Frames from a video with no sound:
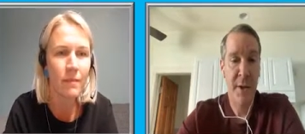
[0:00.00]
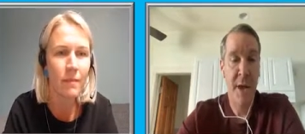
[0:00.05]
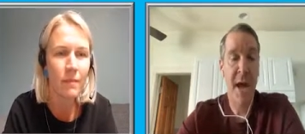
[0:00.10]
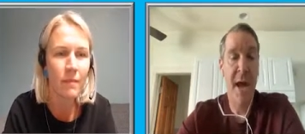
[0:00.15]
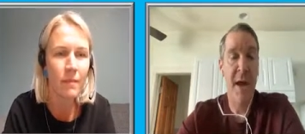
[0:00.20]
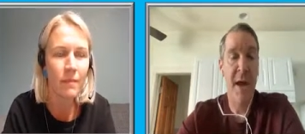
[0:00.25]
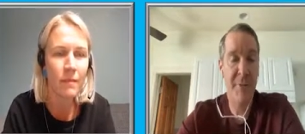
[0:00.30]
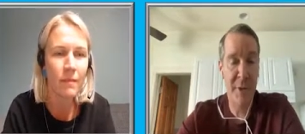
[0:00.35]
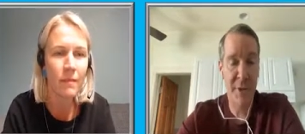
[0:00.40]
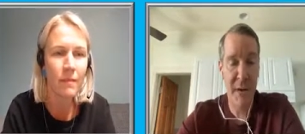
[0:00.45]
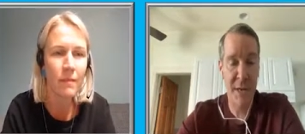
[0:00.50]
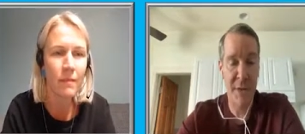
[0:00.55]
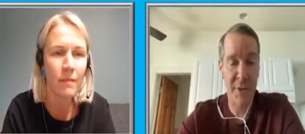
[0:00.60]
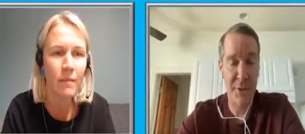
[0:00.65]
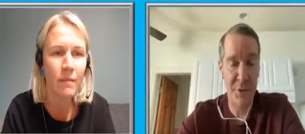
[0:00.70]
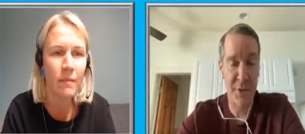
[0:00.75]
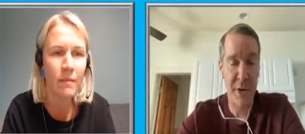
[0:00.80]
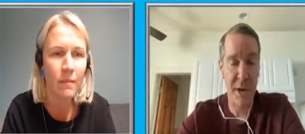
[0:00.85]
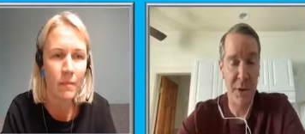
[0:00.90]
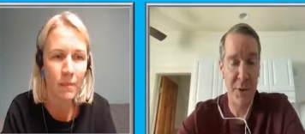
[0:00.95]
Speaker 1: have the kinds
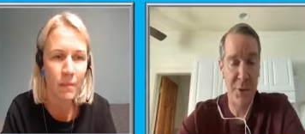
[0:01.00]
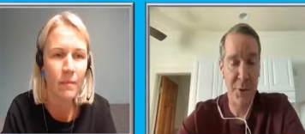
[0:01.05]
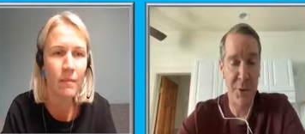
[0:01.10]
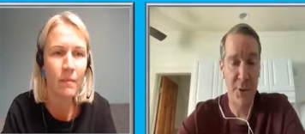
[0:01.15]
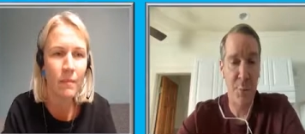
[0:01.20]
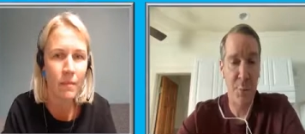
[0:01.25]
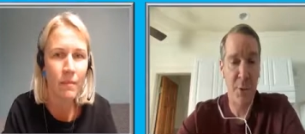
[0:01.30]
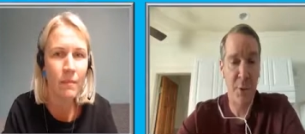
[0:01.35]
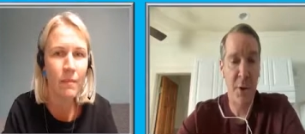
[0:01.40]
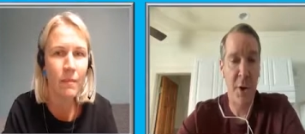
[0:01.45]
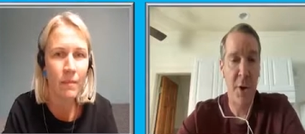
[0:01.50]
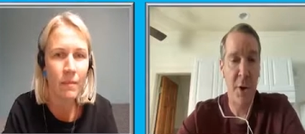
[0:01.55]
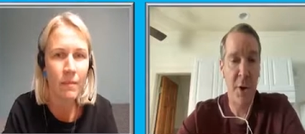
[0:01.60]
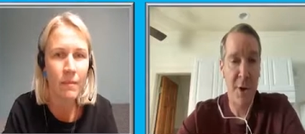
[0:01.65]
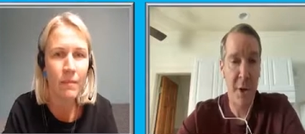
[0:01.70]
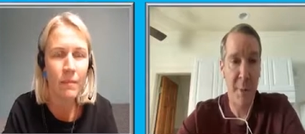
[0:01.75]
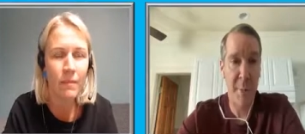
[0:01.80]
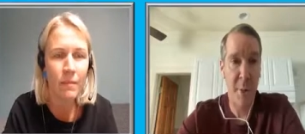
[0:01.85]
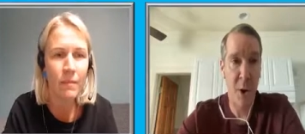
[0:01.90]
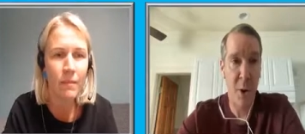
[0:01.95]
of challenges we're
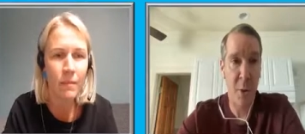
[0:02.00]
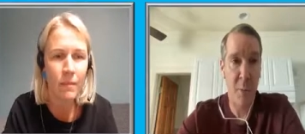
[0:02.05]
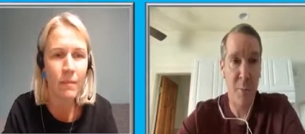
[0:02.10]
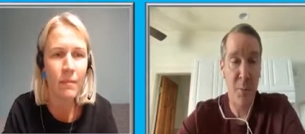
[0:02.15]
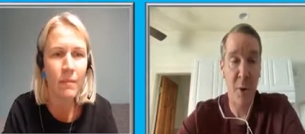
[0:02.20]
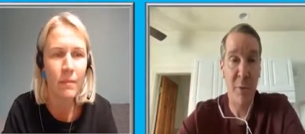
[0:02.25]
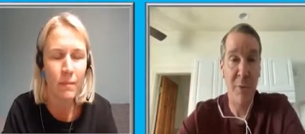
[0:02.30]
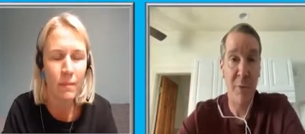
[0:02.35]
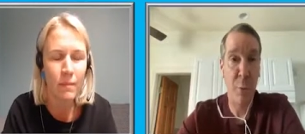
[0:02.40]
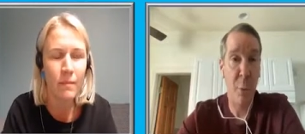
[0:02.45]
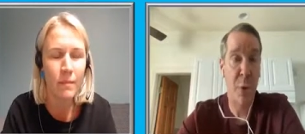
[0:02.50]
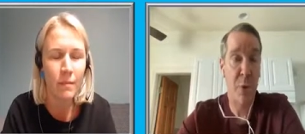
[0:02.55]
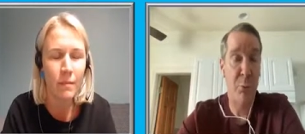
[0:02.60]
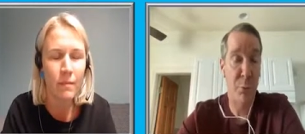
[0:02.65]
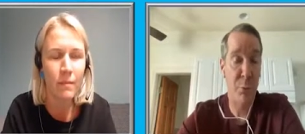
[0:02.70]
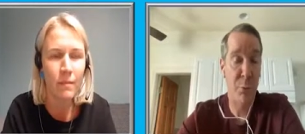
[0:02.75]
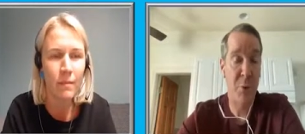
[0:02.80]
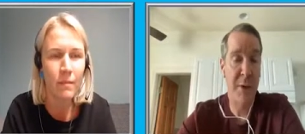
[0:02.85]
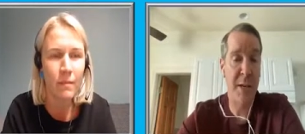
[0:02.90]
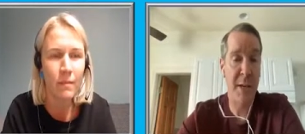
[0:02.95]
talking about, of what
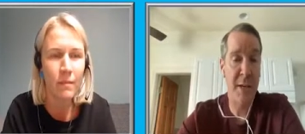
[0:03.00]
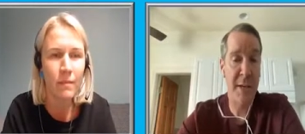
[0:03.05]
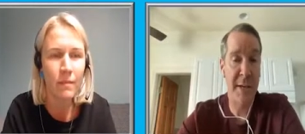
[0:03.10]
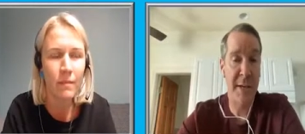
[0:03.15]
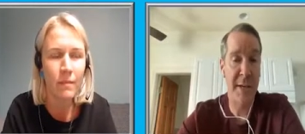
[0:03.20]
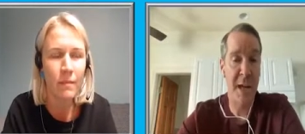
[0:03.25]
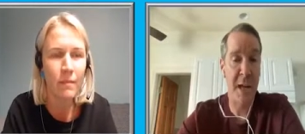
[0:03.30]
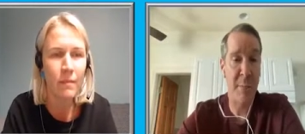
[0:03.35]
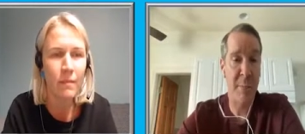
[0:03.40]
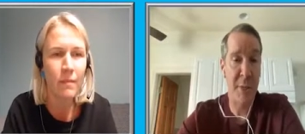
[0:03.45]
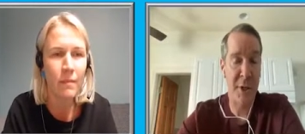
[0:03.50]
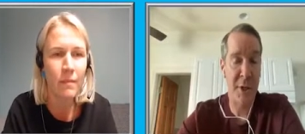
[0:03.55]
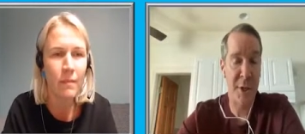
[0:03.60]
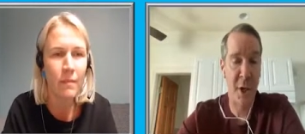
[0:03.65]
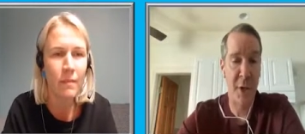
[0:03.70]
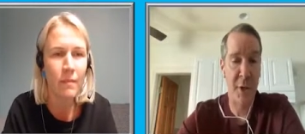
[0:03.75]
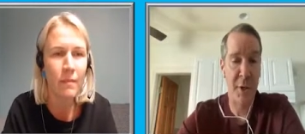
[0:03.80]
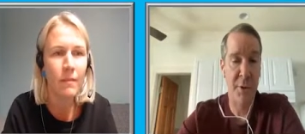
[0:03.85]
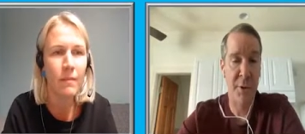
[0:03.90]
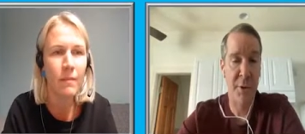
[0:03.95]
really can be
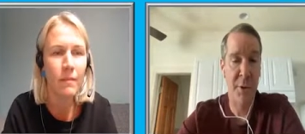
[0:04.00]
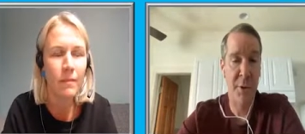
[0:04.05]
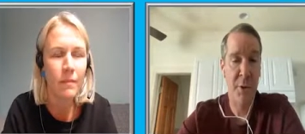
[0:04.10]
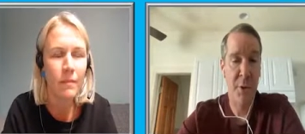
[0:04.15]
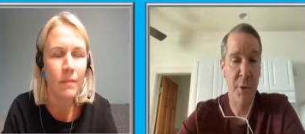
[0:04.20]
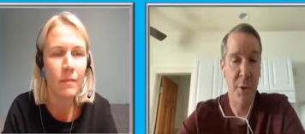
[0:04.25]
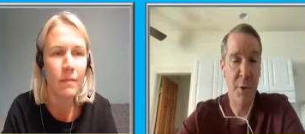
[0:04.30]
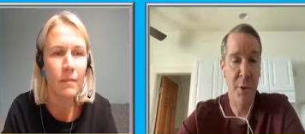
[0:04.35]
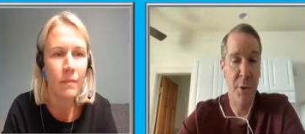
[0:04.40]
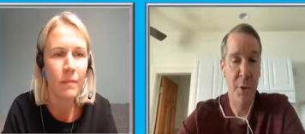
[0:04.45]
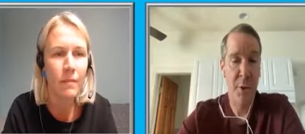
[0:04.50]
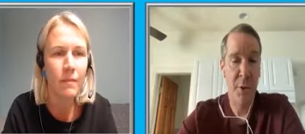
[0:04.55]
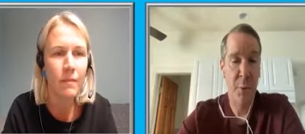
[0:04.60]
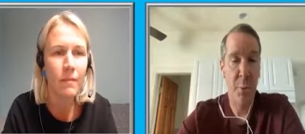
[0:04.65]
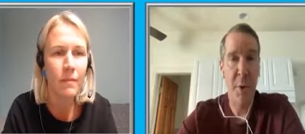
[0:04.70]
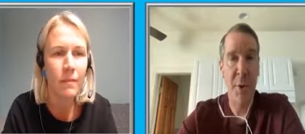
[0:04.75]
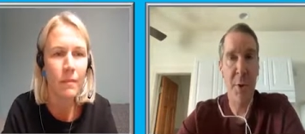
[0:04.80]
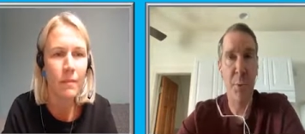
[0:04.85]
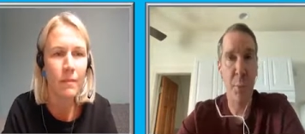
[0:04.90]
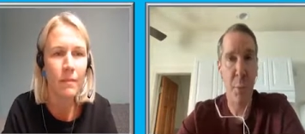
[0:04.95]
done
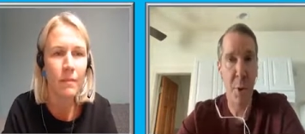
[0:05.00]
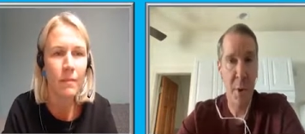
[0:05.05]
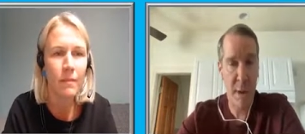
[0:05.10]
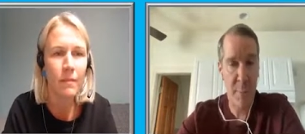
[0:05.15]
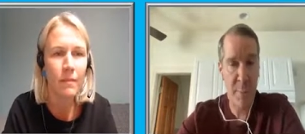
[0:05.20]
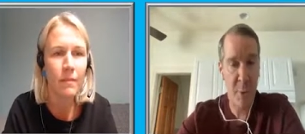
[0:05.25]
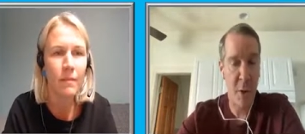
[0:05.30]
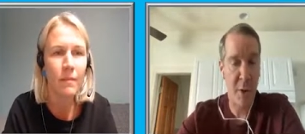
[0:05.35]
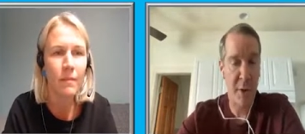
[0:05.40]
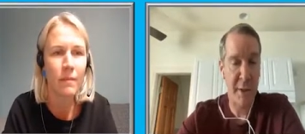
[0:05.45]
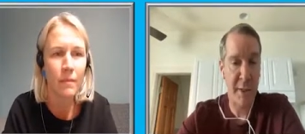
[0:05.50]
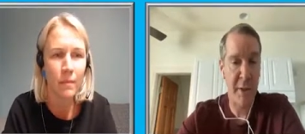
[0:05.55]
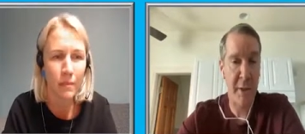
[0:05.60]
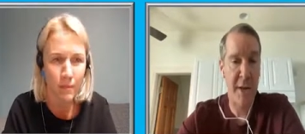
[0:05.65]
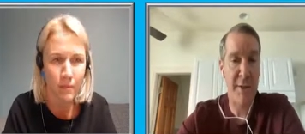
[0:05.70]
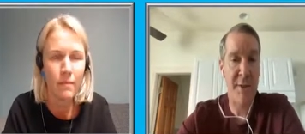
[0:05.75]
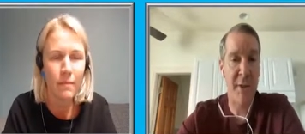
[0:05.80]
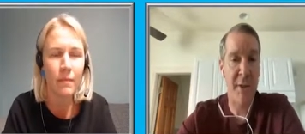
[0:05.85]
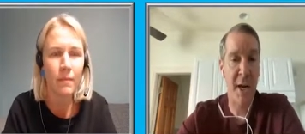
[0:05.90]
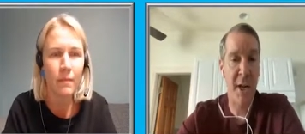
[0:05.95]
with what I'm calling
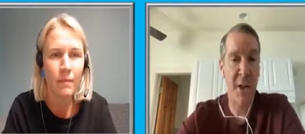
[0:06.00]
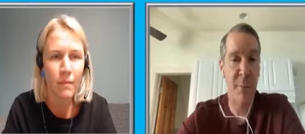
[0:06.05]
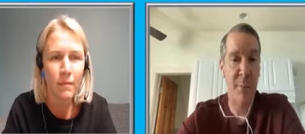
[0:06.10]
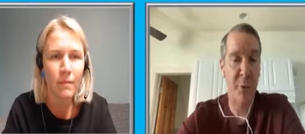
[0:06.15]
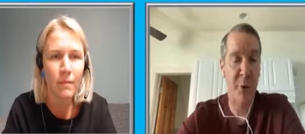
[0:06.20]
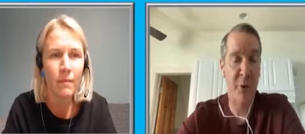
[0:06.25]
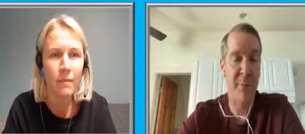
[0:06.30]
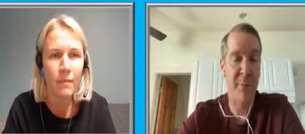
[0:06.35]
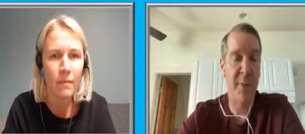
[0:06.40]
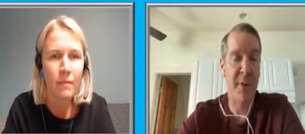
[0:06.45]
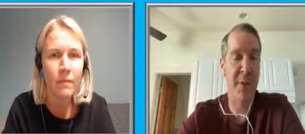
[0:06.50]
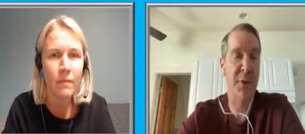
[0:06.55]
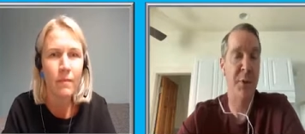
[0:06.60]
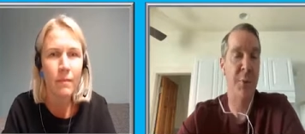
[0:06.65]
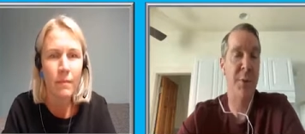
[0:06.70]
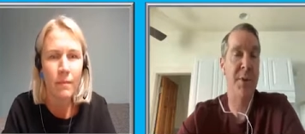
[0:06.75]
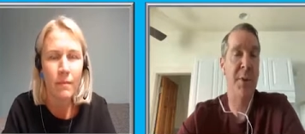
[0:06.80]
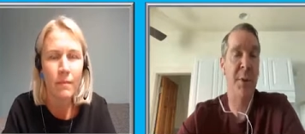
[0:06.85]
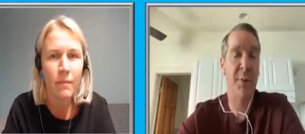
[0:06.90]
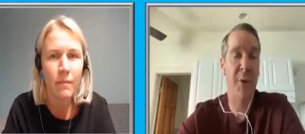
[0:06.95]
lifestyle improvements,
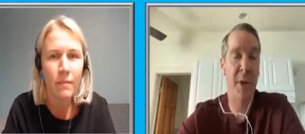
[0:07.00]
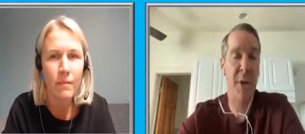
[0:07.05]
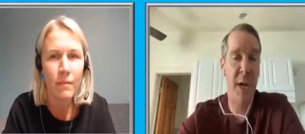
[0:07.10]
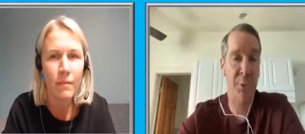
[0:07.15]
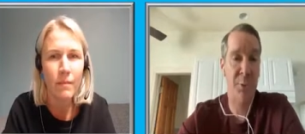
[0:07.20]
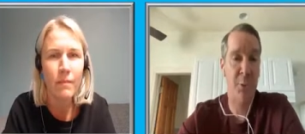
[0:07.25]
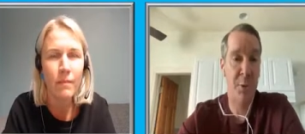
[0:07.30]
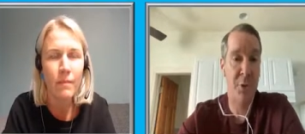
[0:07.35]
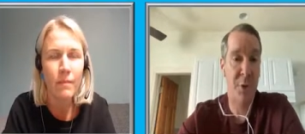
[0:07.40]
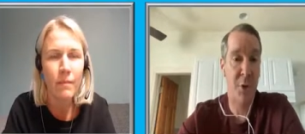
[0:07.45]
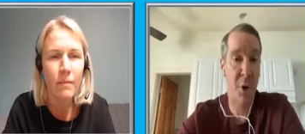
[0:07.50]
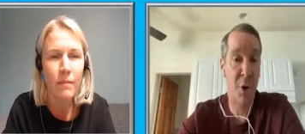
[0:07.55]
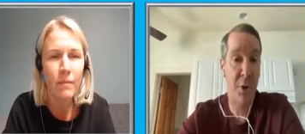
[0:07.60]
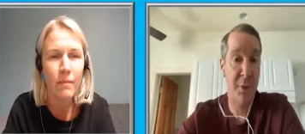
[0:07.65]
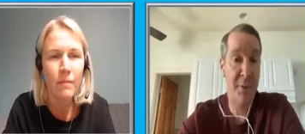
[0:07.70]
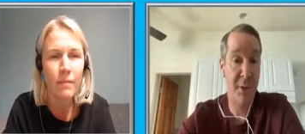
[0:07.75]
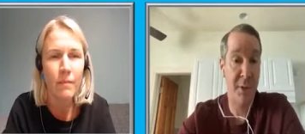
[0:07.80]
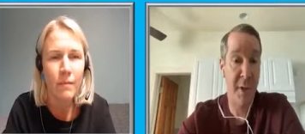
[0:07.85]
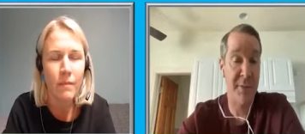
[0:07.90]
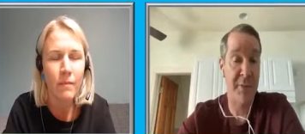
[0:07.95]
with sometimes what's
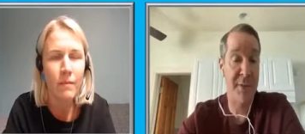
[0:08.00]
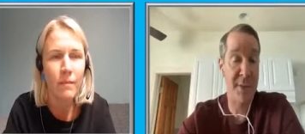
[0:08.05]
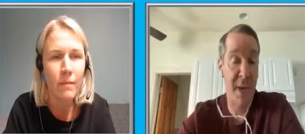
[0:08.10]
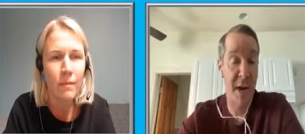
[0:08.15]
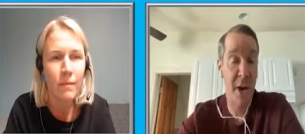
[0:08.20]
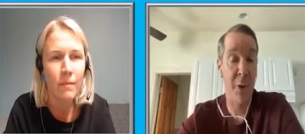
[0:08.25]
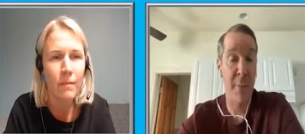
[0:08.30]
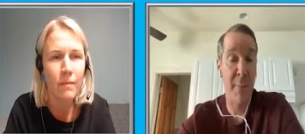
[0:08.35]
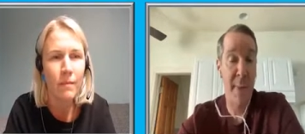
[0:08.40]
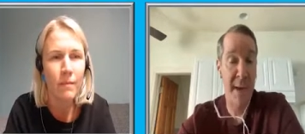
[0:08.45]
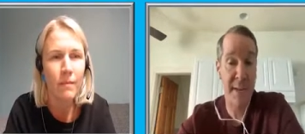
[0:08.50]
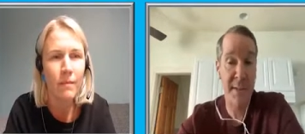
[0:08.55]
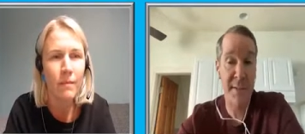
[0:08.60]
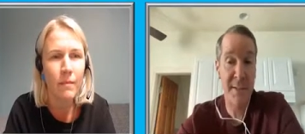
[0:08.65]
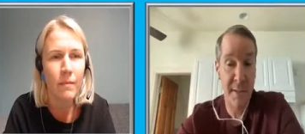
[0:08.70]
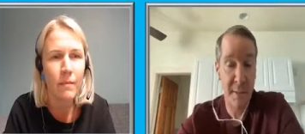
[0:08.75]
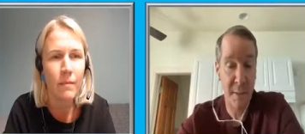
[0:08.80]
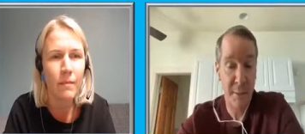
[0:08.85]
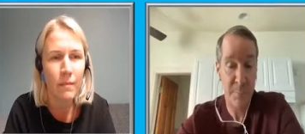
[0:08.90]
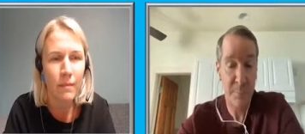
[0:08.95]
called lifestyle
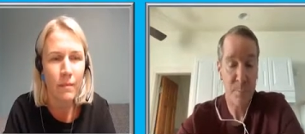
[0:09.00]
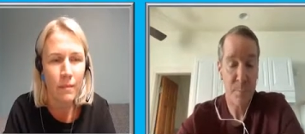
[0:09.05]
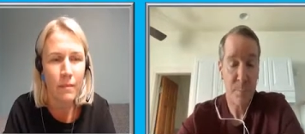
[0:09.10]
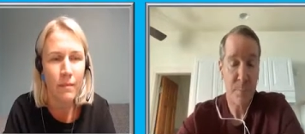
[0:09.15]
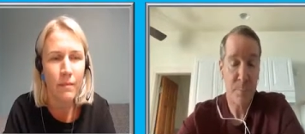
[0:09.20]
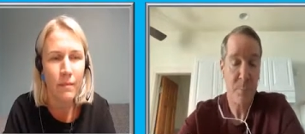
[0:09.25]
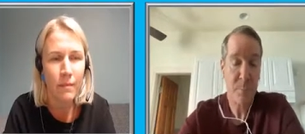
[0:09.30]
medicine,